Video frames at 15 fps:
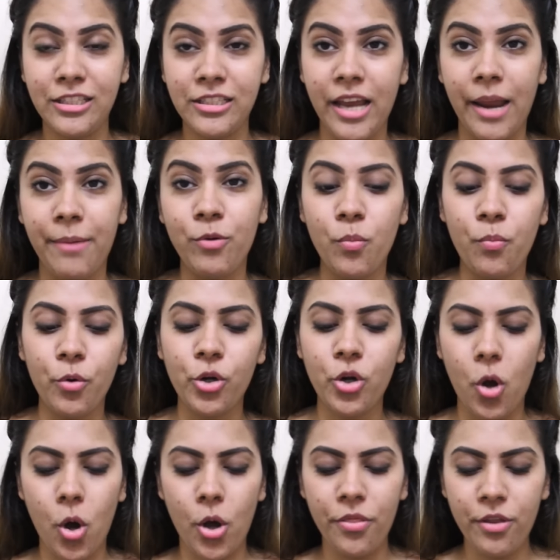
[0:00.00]
it's time to put
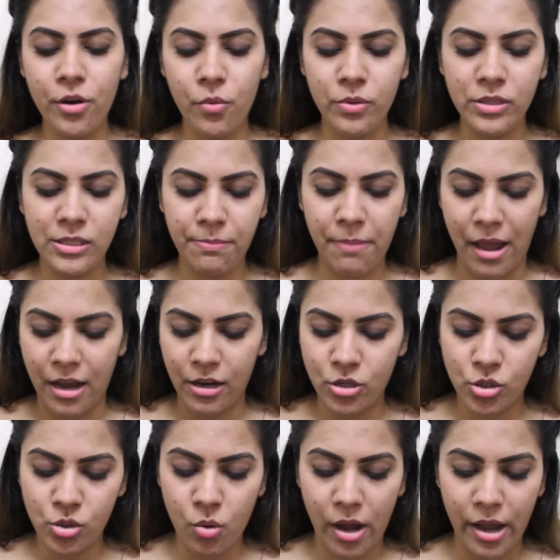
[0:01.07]
on the nose pack.
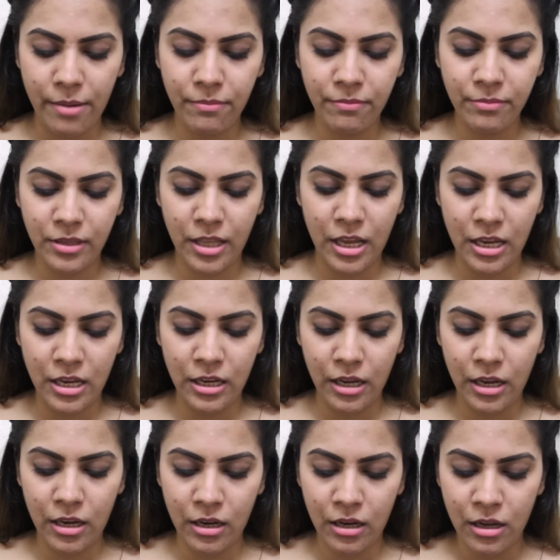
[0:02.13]
So I'm
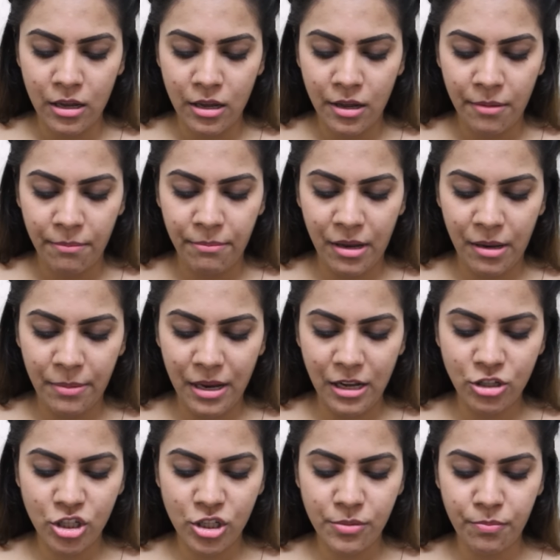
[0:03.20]
thinking maybe
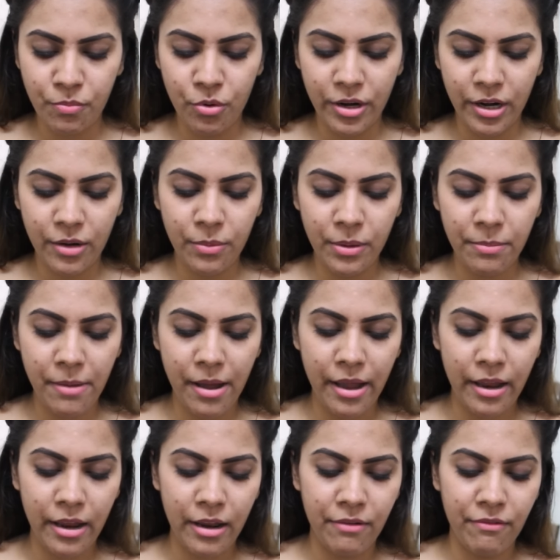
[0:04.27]
I'll just put it with
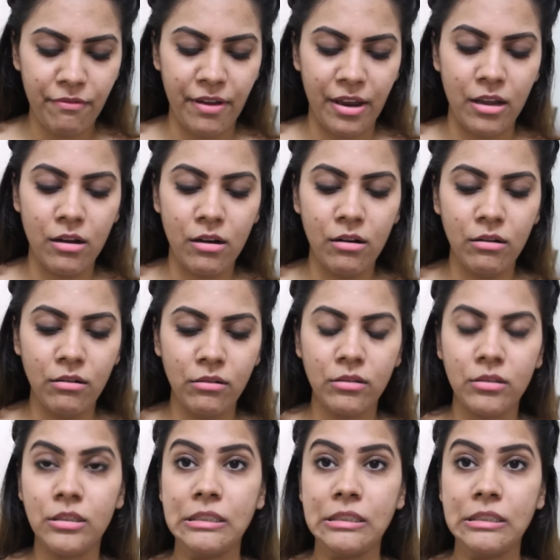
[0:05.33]
my finger.